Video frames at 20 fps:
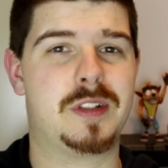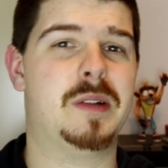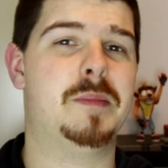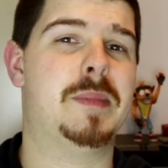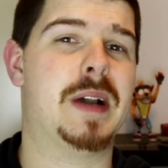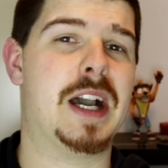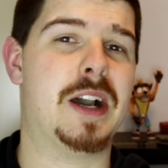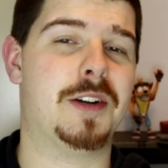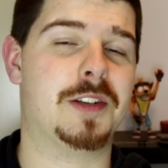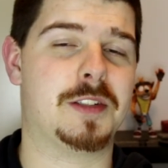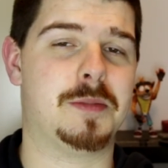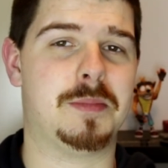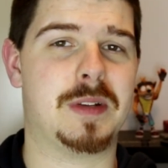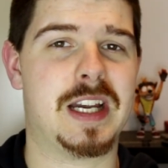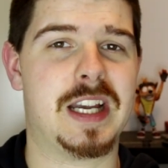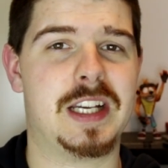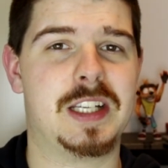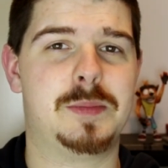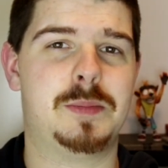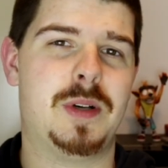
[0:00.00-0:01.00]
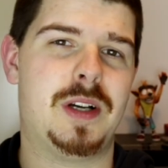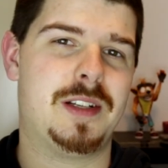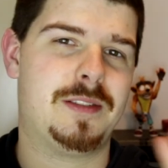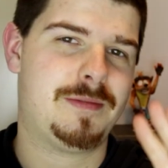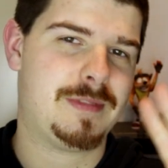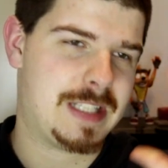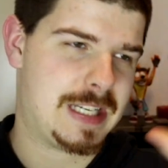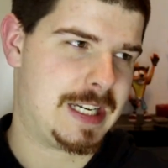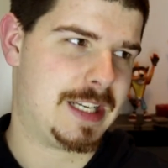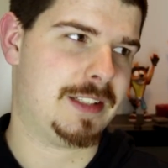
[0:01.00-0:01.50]
and power supplies, but
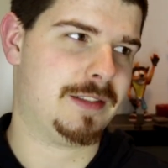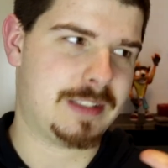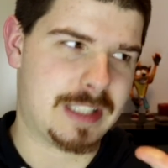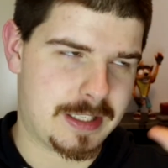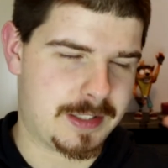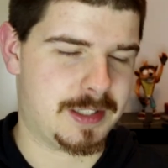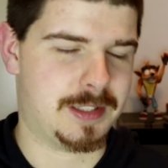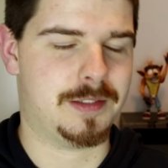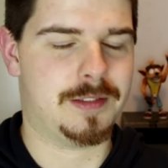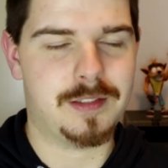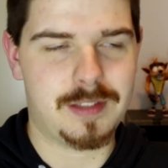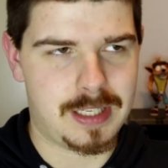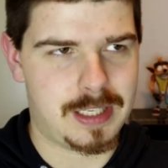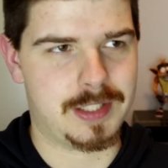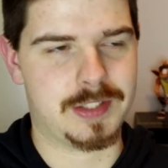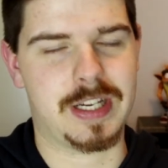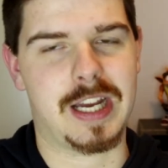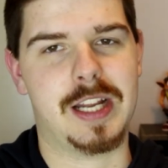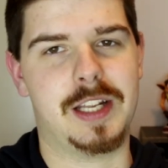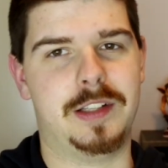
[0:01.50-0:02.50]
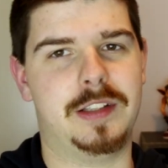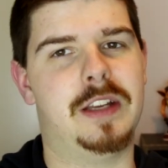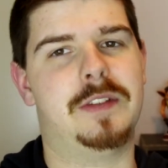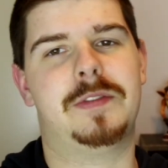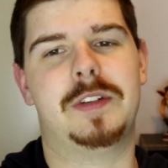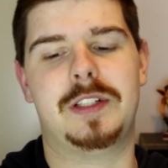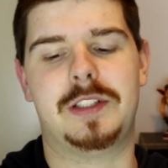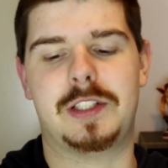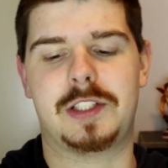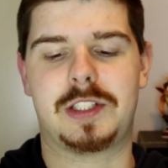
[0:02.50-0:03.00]
that's an entirely
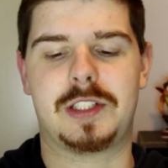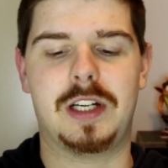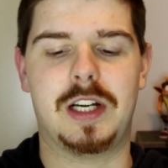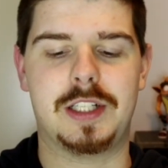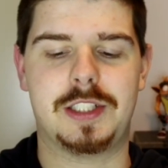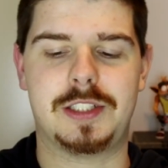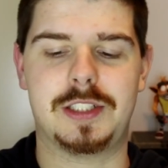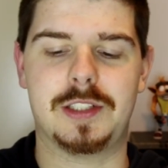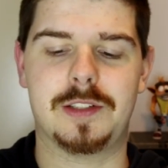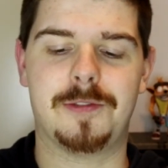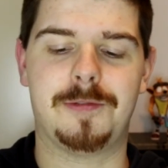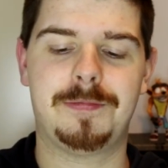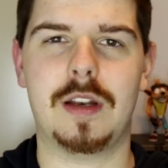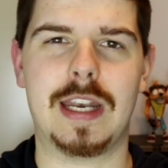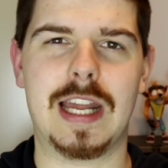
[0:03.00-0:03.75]
different discussion.